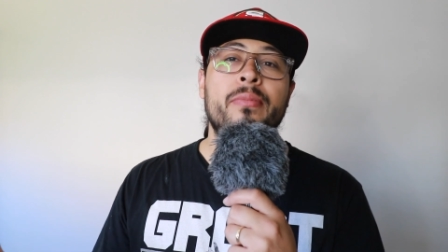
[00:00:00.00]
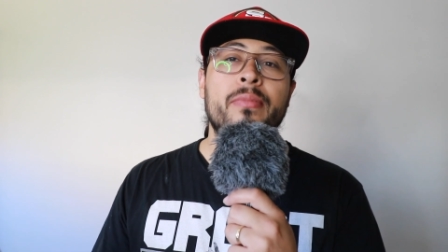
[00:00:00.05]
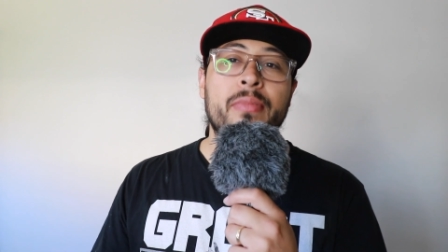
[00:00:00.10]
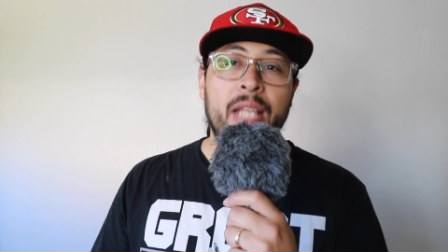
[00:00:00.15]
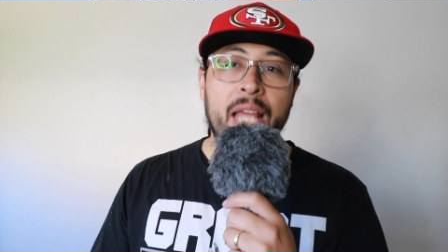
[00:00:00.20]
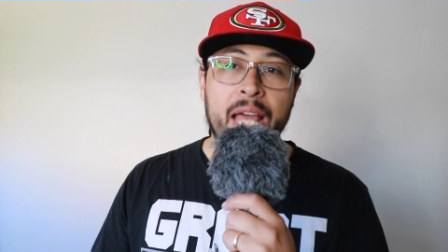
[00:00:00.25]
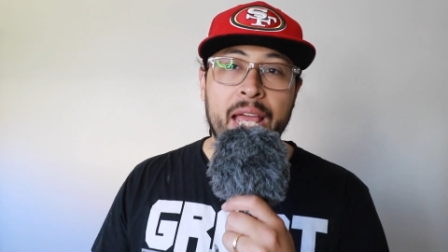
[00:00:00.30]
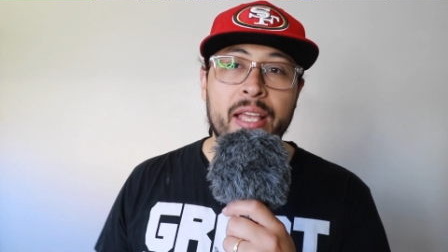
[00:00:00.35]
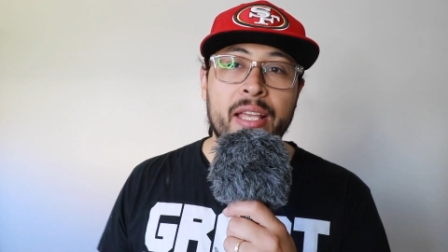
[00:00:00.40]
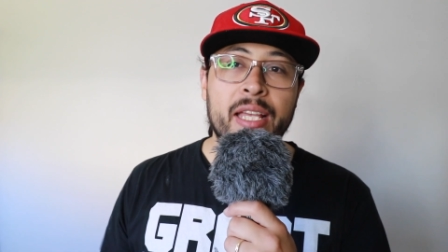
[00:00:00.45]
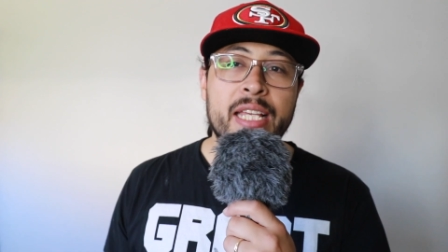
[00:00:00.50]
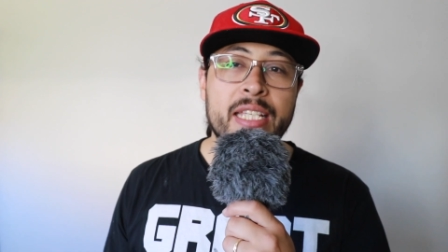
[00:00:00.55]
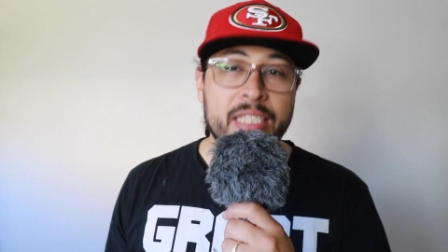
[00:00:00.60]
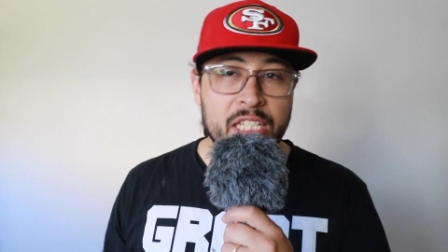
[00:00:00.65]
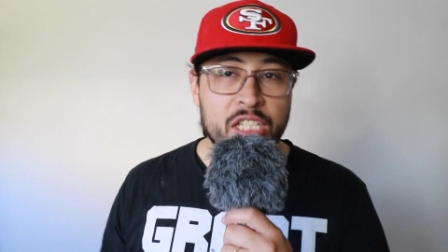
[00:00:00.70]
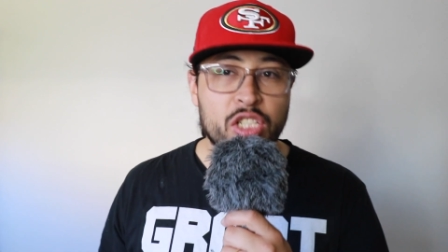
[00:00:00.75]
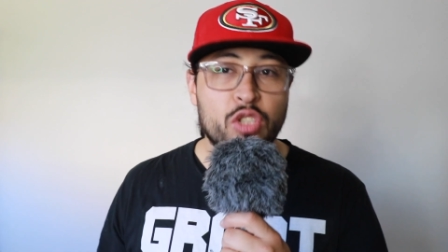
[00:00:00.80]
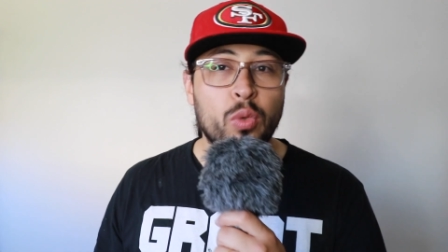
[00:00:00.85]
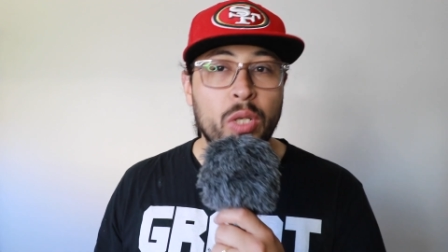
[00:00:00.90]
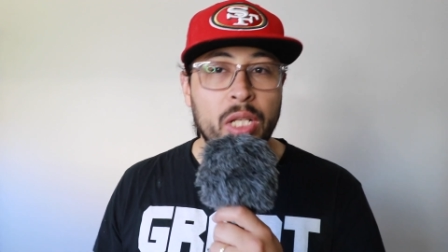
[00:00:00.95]
like, is
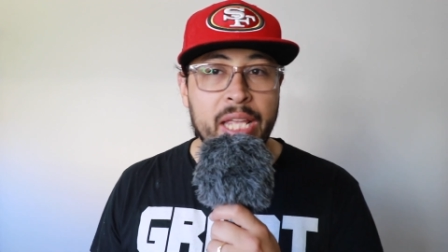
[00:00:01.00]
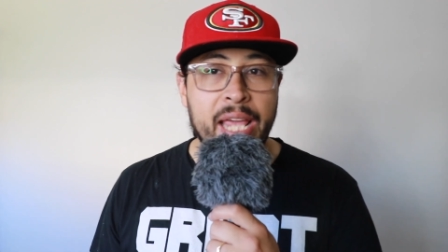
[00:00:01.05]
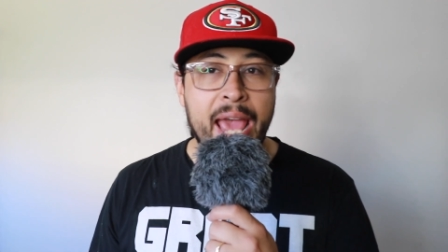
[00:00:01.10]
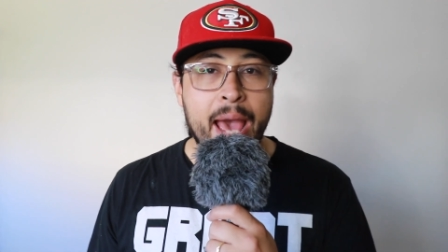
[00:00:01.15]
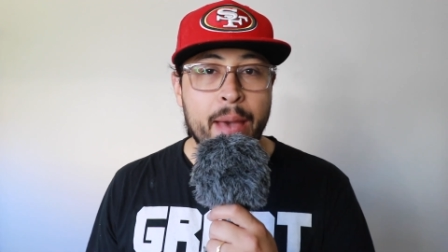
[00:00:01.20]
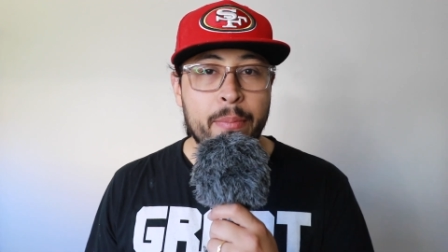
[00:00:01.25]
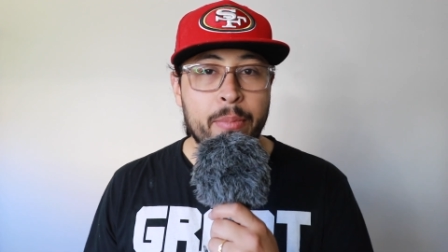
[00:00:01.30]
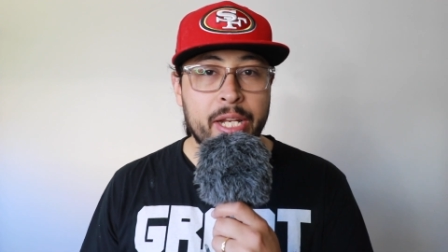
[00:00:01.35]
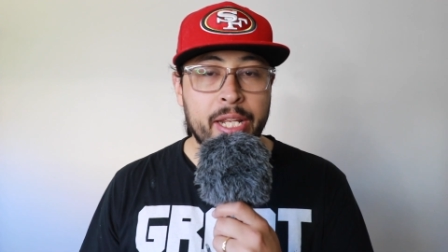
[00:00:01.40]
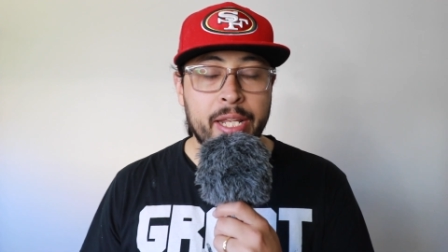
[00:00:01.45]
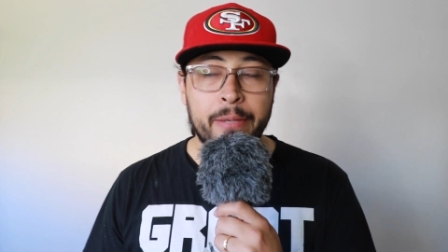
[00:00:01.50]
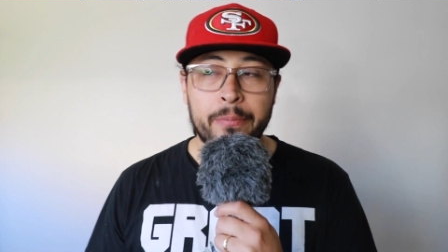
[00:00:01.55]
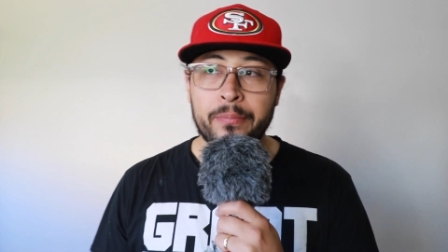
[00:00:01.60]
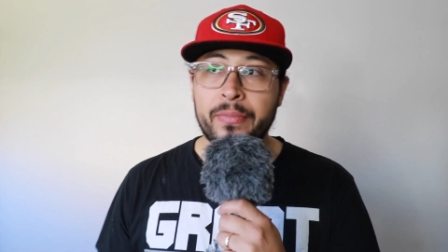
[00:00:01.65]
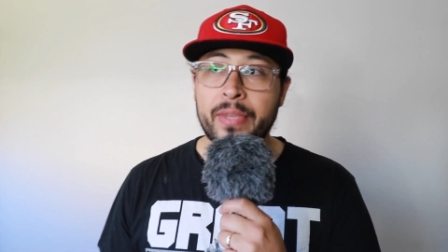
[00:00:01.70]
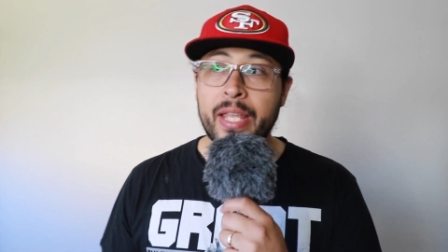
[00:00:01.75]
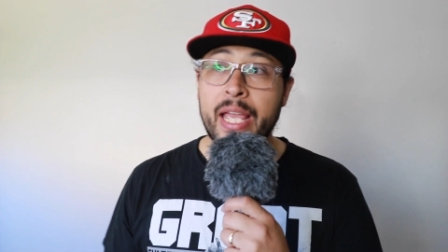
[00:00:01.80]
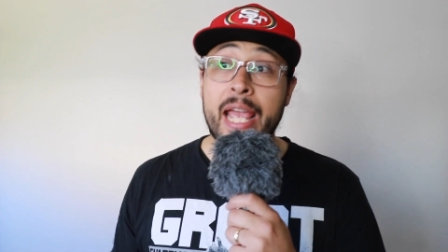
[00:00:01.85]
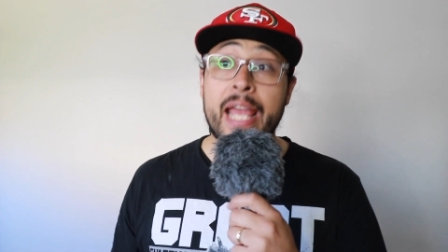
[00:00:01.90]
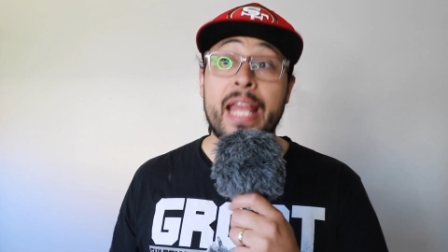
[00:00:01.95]
this really happening?
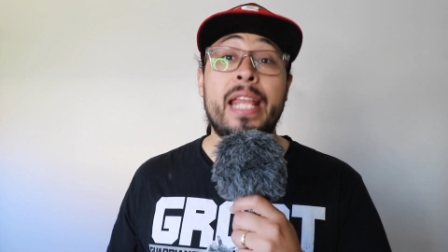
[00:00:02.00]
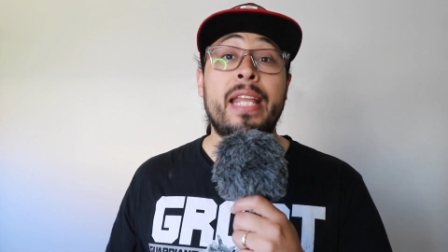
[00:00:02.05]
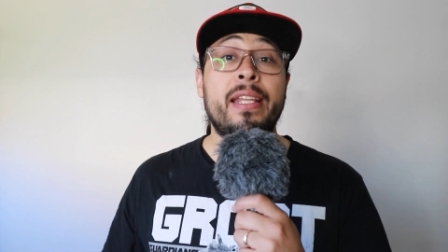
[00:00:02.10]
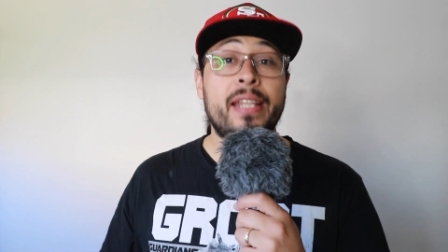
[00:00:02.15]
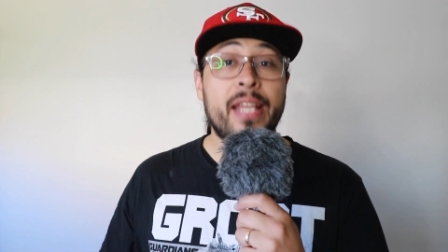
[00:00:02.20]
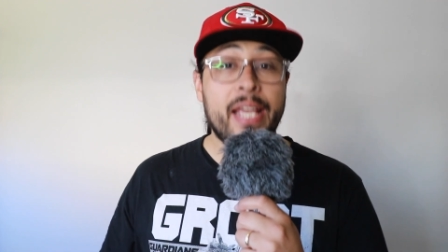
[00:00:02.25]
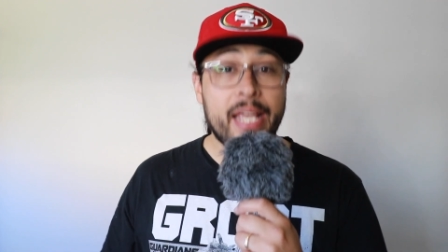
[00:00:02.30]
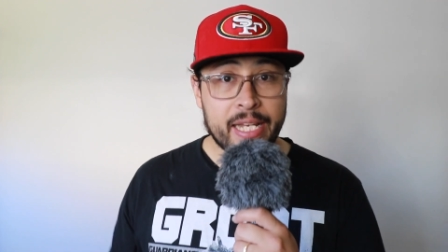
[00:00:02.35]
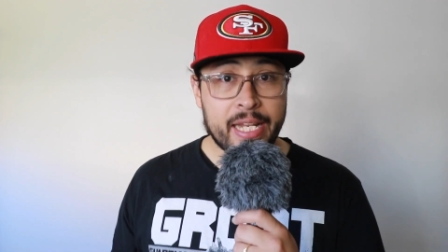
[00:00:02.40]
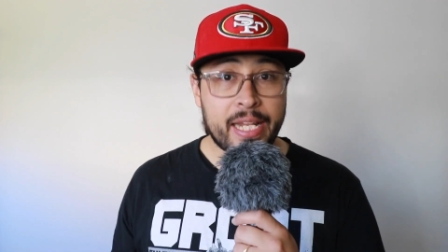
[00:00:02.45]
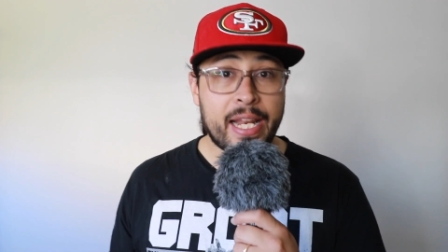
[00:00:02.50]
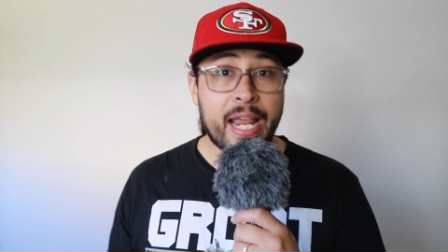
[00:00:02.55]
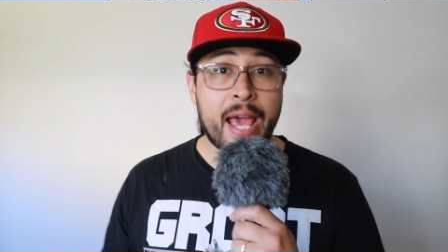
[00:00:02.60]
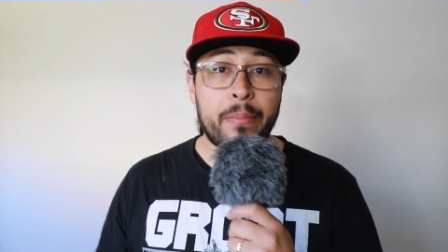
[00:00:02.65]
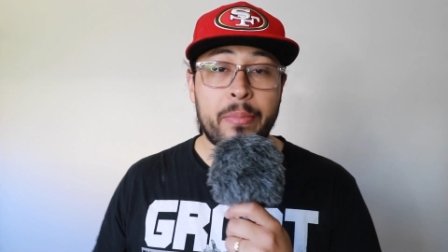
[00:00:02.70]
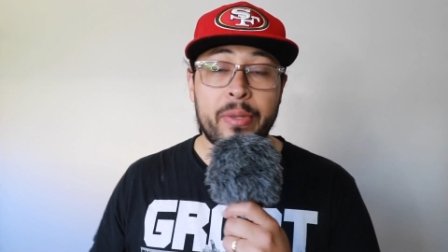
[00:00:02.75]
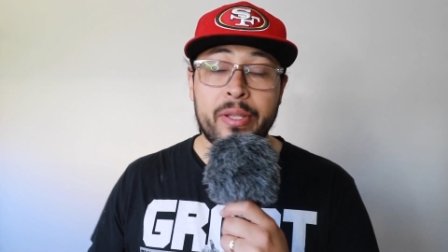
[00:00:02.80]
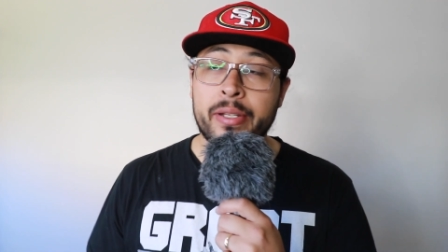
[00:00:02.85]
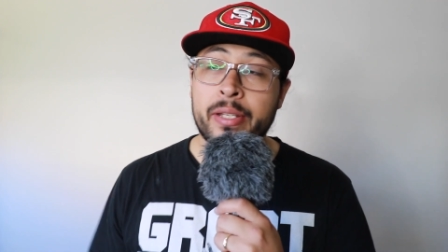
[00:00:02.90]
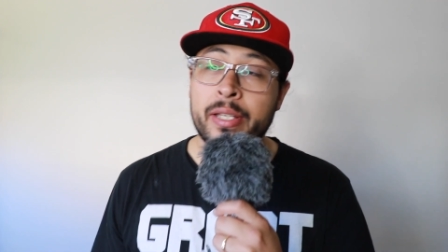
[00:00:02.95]
And it did
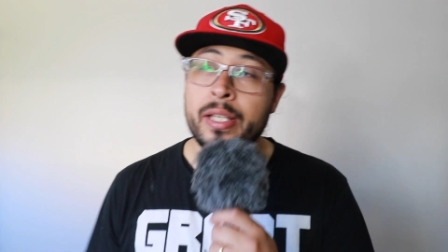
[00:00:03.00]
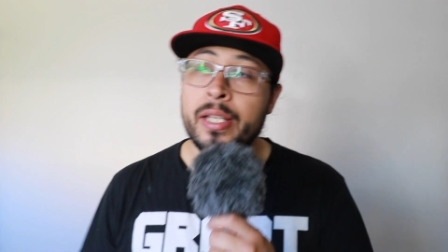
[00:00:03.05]
happen.